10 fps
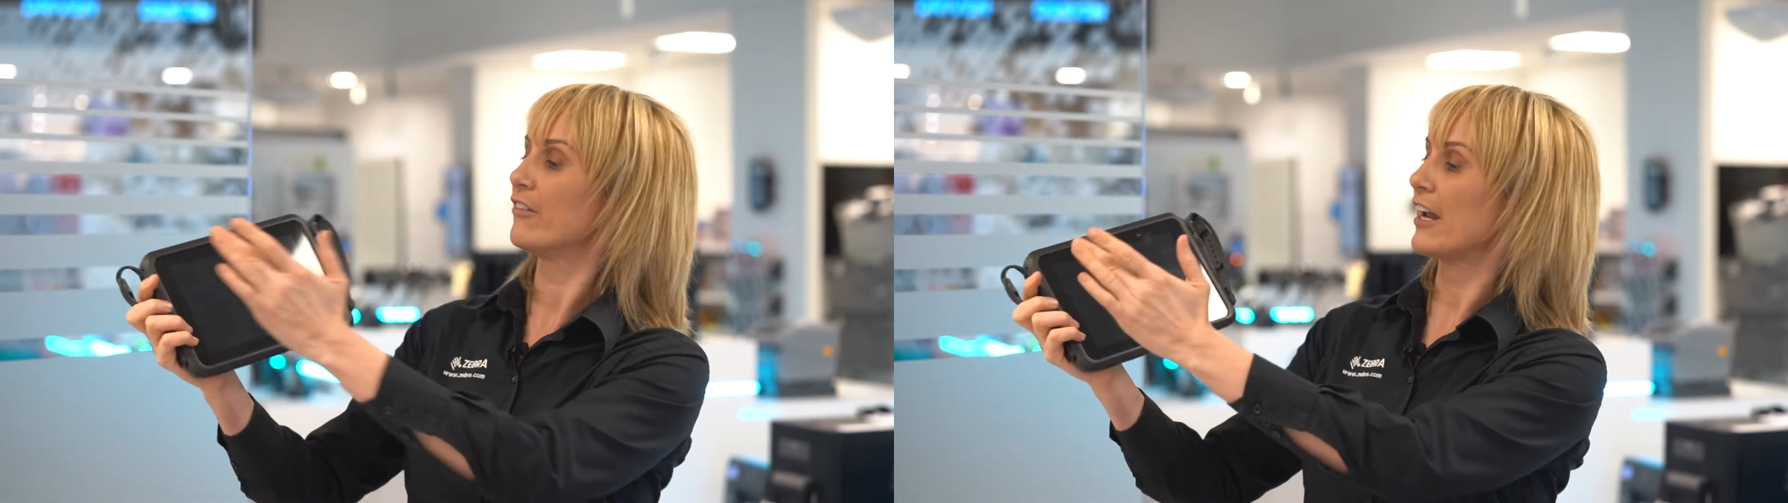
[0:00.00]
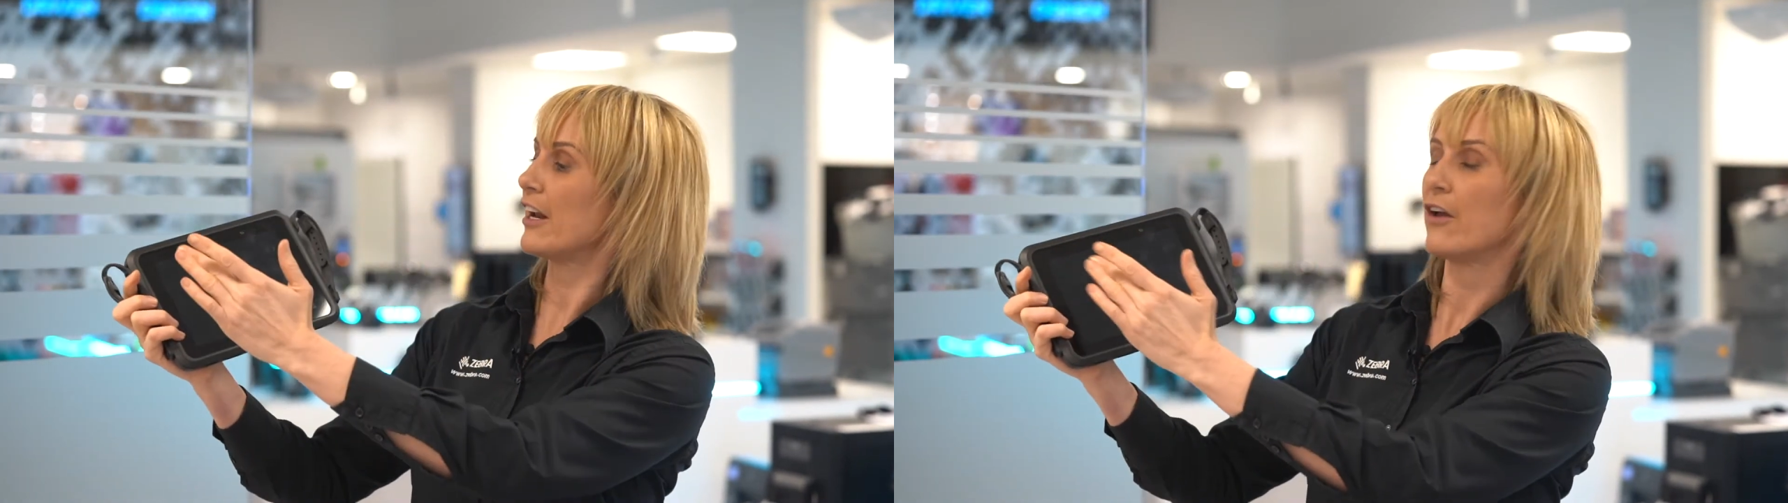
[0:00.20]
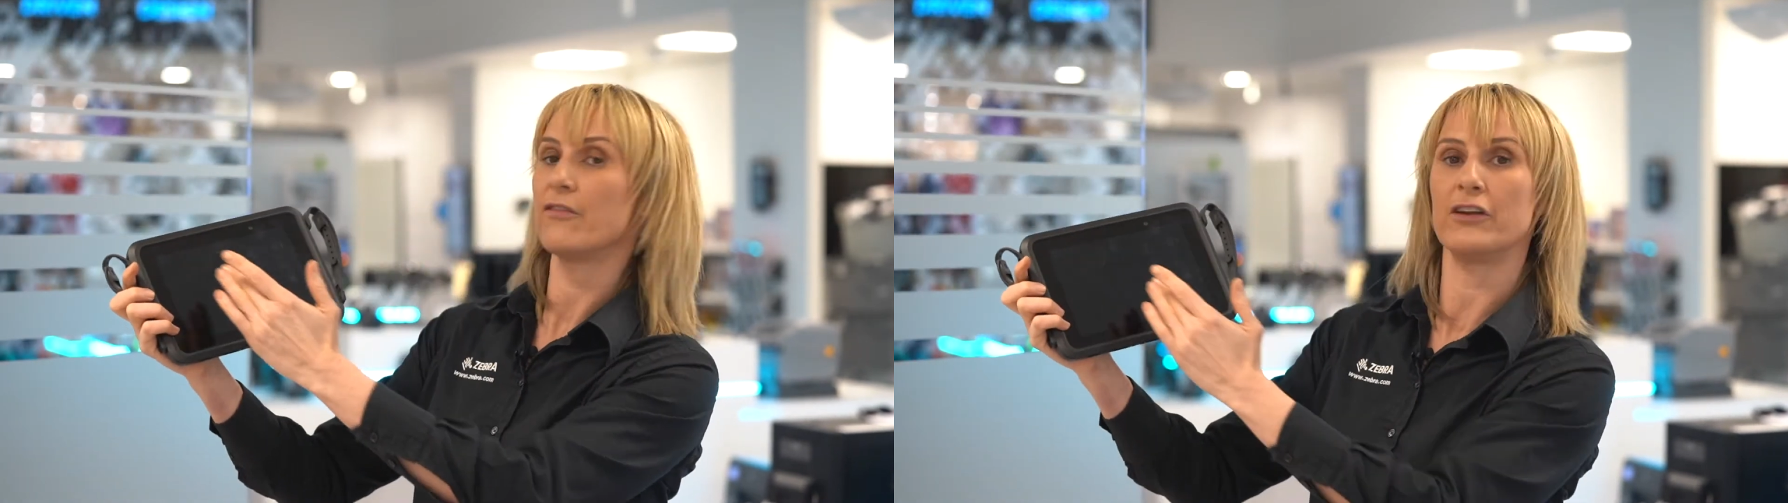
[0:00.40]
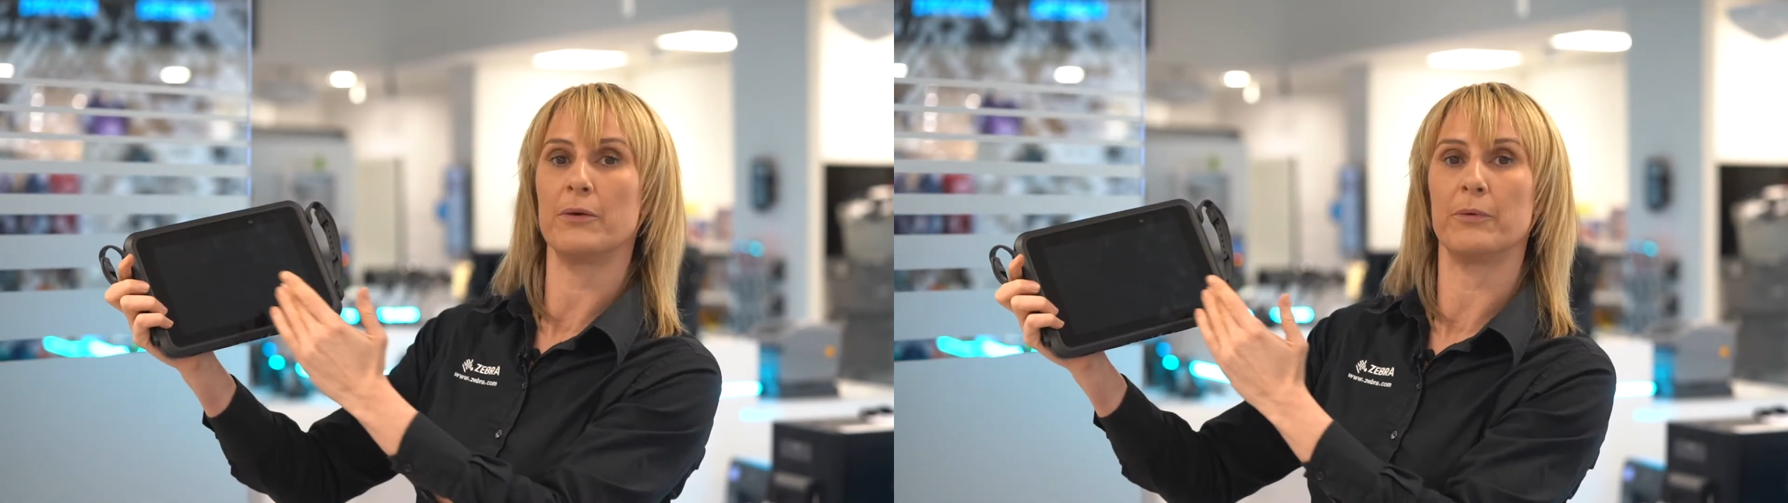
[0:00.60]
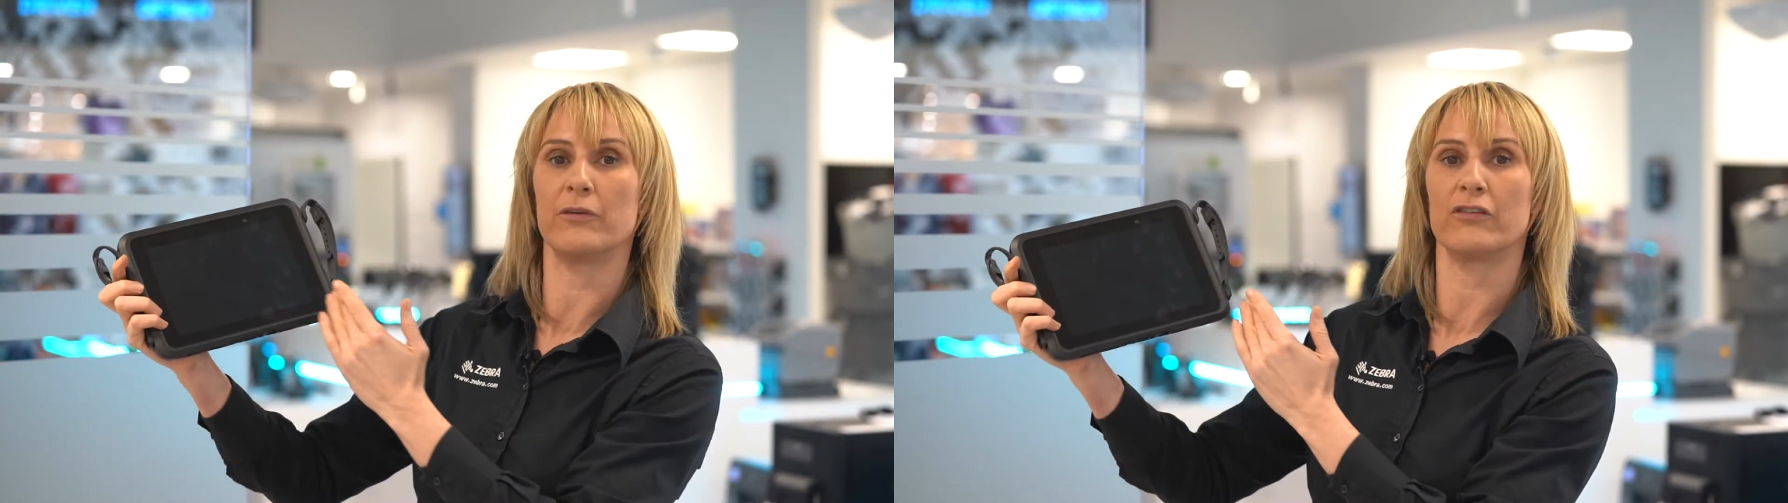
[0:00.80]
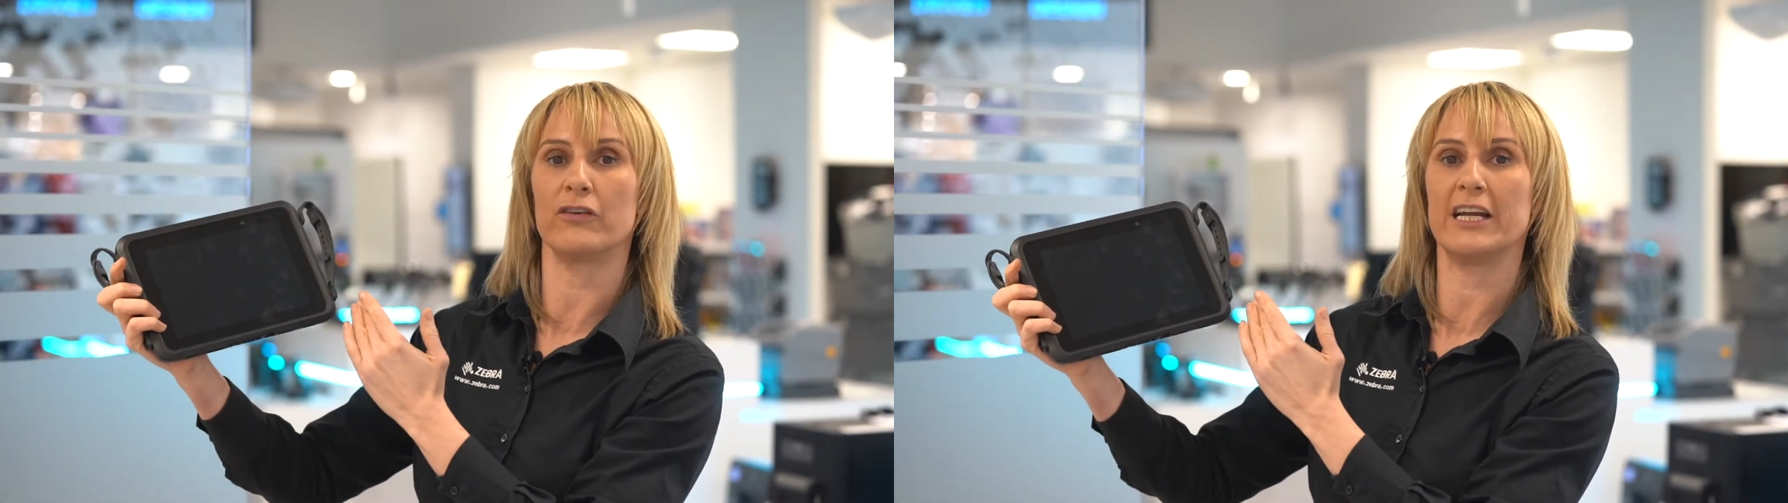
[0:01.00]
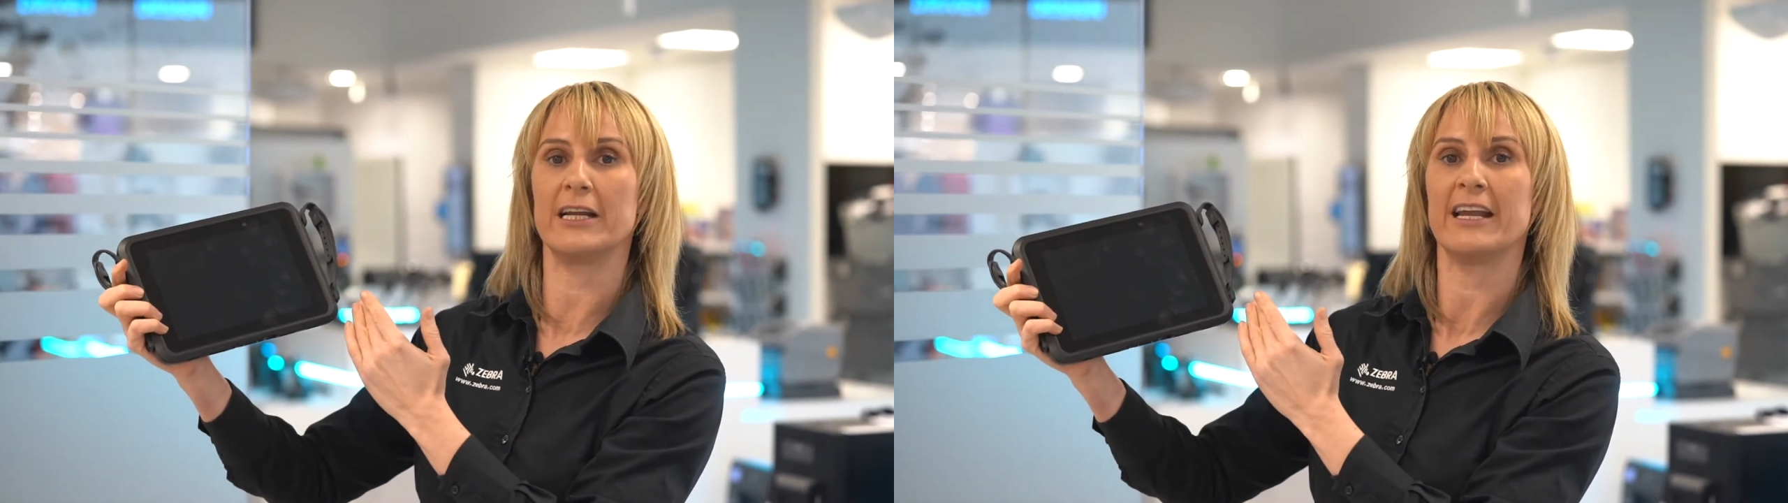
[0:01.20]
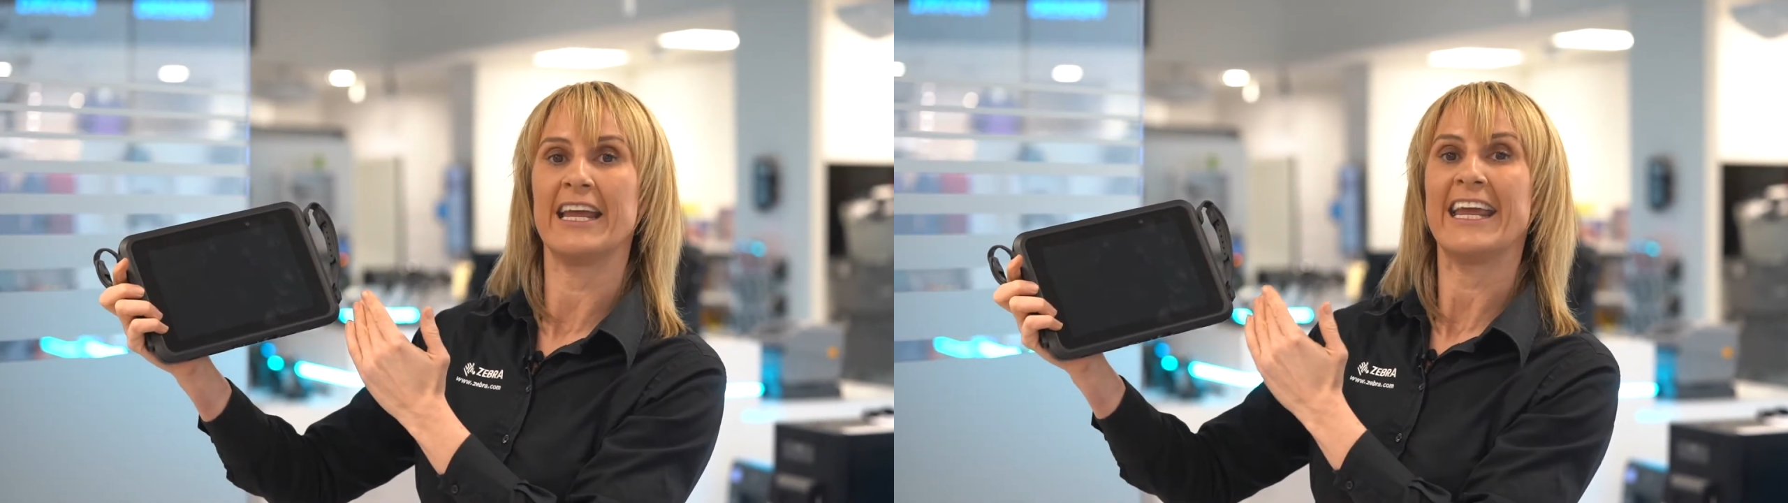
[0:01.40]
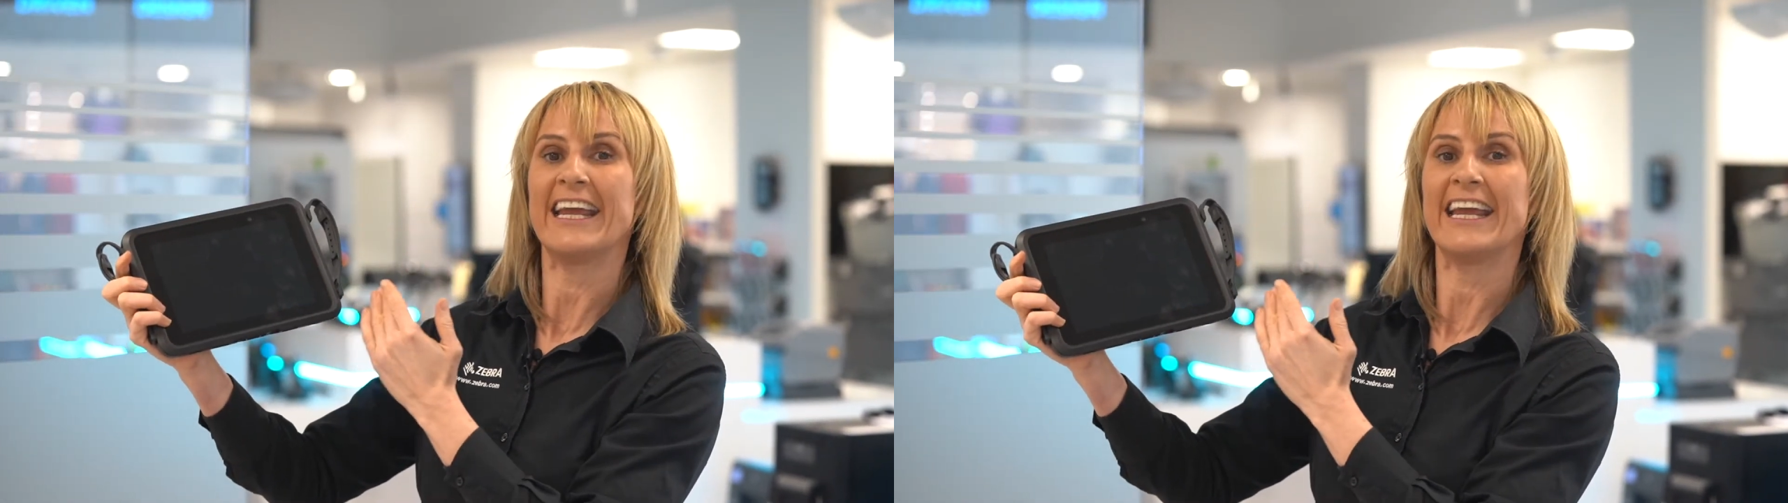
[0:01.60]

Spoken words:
daylight viewable screen,